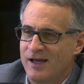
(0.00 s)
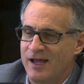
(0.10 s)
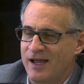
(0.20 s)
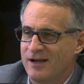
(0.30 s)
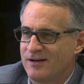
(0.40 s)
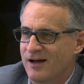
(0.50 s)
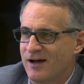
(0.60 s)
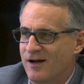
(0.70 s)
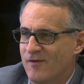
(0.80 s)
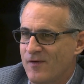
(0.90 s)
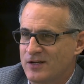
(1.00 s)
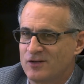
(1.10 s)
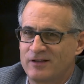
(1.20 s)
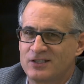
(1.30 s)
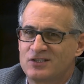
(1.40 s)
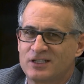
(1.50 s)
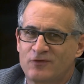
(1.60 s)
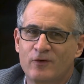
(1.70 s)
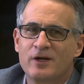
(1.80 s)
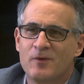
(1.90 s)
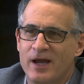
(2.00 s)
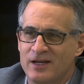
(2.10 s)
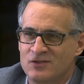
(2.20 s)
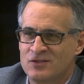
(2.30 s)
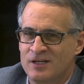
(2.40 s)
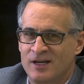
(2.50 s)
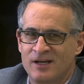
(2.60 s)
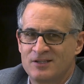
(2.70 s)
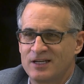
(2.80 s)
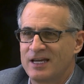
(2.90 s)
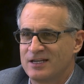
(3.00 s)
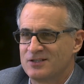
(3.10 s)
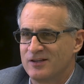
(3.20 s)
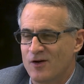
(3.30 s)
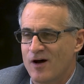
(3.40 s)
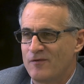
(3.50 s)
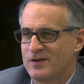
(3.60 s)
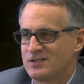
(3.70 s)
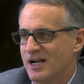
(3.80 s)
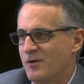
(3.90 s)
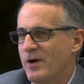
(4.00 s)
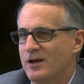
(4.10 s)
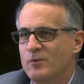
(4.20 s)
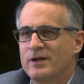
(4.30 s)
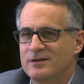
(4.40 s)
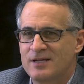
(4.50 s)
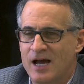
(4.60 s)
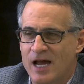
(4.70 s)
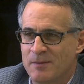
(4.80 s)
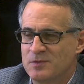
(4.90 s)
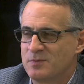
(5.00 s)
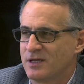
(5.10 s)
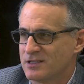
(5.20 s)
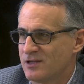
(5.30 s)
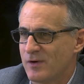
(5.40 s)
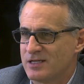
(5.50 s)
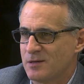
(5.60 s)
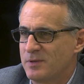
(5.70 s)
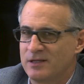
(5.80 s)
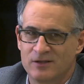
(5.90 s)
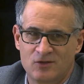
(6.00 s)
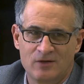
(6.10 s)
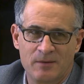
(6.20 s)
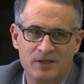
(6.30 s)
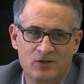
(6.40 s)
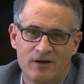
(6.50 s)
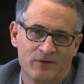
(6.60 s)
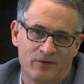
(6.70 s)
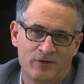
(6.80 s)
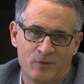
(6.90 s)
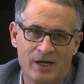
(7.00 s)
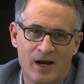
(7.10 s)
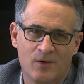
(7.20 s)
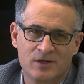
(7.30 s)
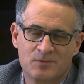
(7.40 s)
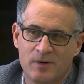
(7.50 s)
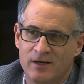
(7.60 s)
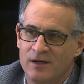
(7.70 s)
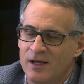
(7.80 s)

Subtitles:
And I took like 6 freeways to get to the office, and I went at weird times because otherwise I'd be in traffic for 3 hours. But